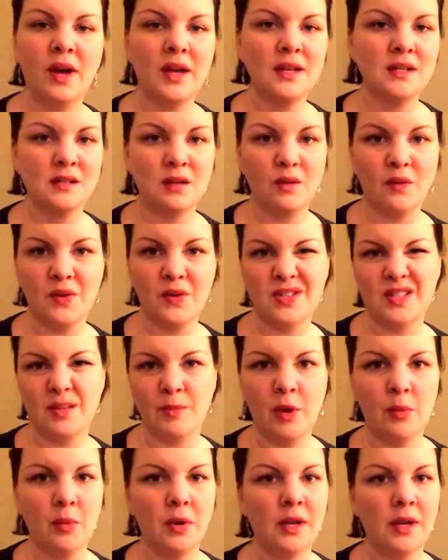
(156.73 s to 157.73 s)
it's the first time
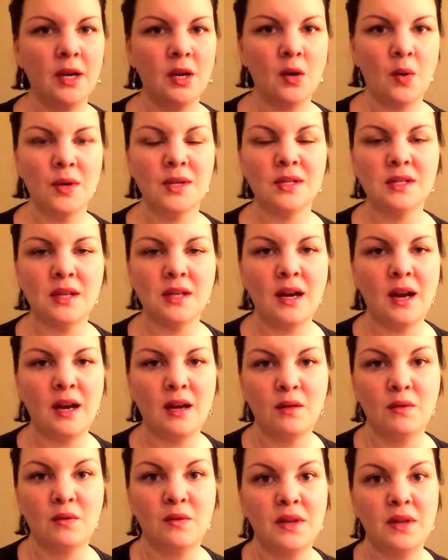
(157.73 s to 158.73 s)
I really noticed that I
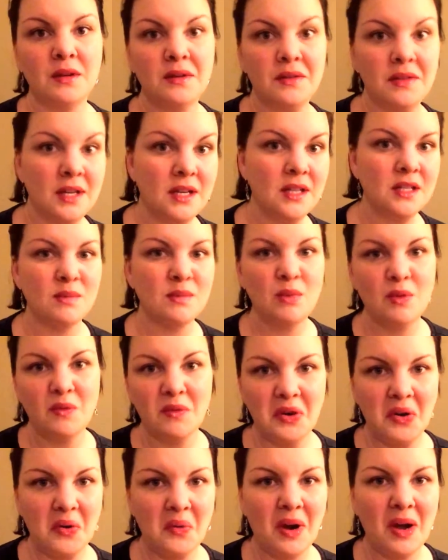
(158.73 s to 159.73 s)
could feel things
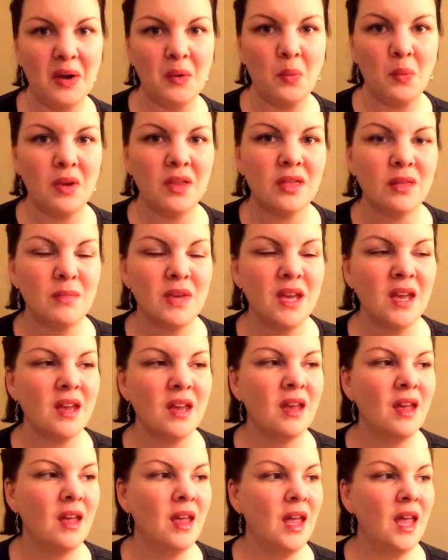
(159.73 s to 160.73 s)
moving around with me.